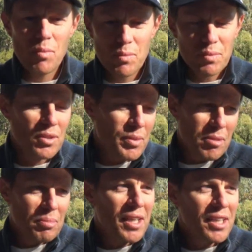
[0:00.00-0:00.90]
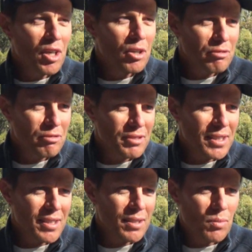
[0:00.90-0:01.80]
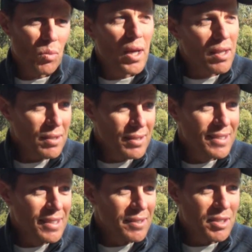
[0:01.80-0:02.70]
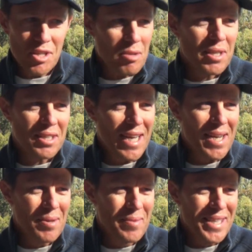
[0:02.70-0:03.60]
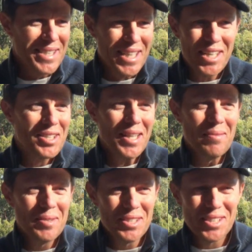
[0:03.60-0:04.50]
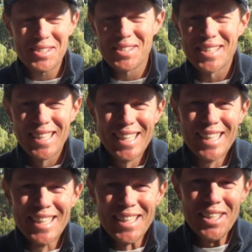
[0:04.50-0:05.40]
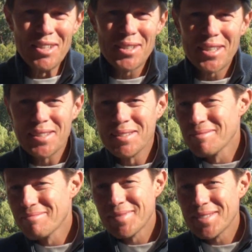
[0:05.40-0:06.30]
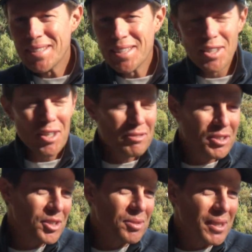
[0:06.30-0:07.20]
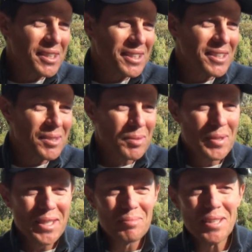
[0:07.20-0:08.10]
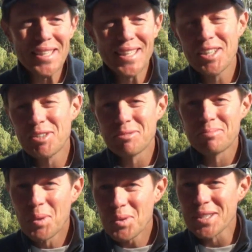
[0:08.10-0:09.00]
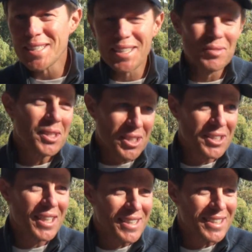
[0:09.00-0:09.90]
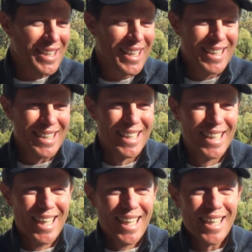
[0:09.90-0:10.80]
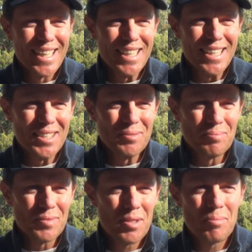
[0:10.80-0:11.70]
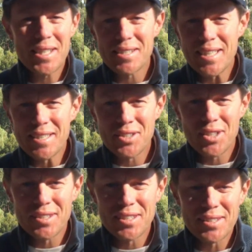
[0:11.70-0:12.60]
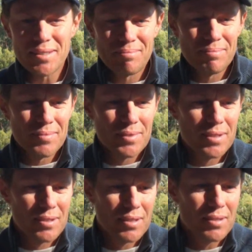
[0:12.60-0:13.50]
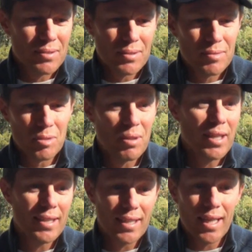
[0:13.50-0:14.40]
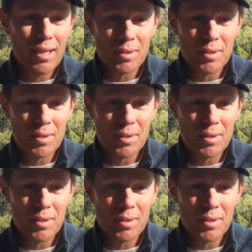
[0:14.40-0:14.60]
you know, look when you're playing golf uh, well, there's no better game. I mean, it, it is glamorous. It's you, you can you know life is good basically, but when you're playing golf poorly, it really sucks. yep. um, the biggest downside to to, to playing the